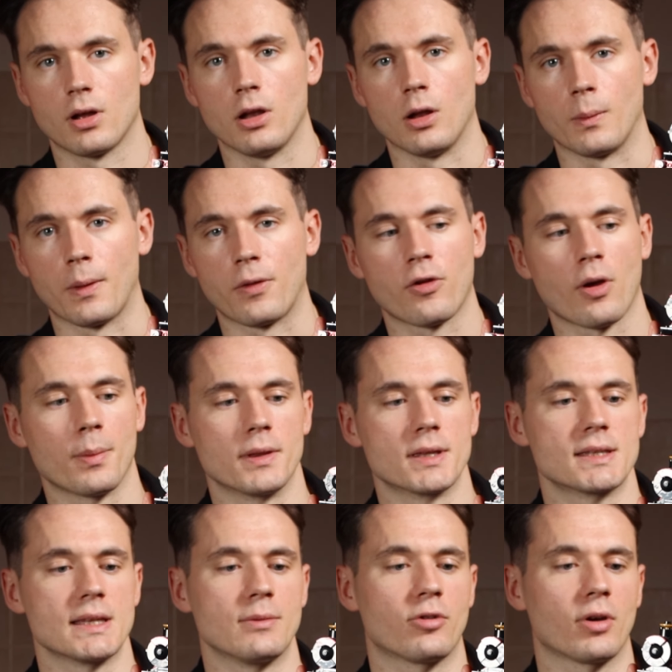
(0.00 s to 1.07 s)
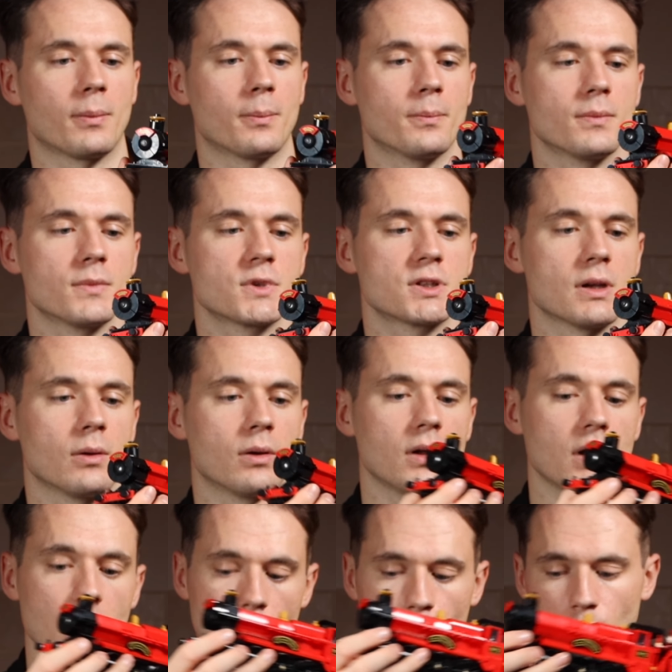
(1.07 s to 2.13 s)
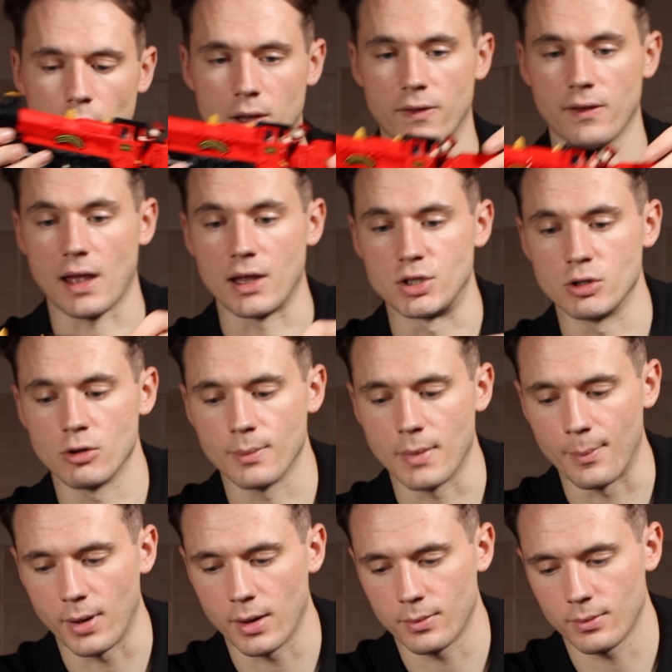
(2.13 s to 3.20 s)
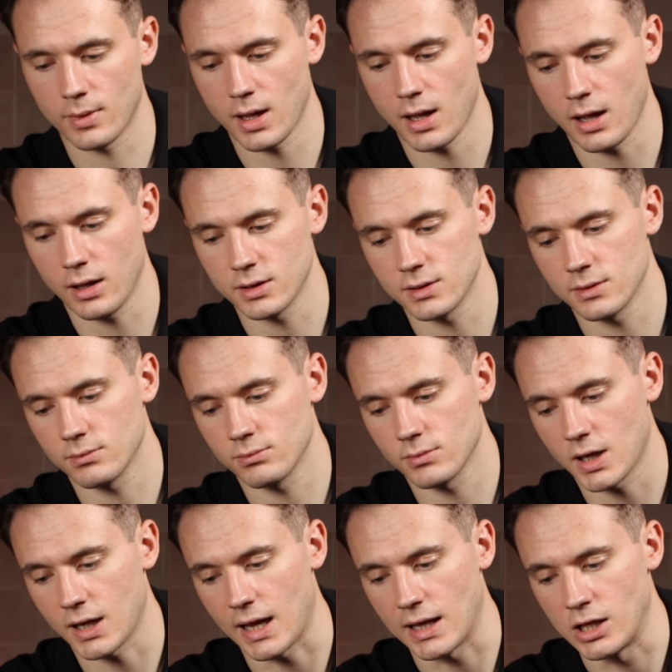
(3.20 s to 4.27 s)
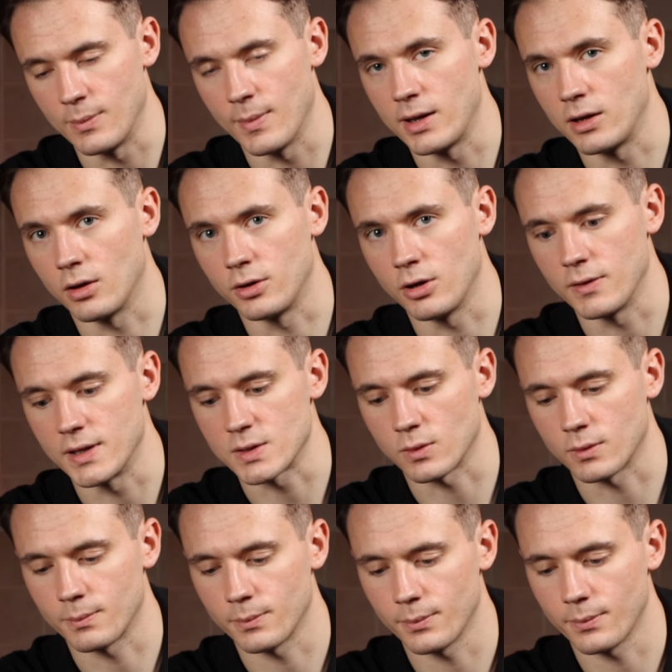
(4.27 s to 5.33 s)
along the top of the steam train. So brilliant. I do remember, again, you may not know this one.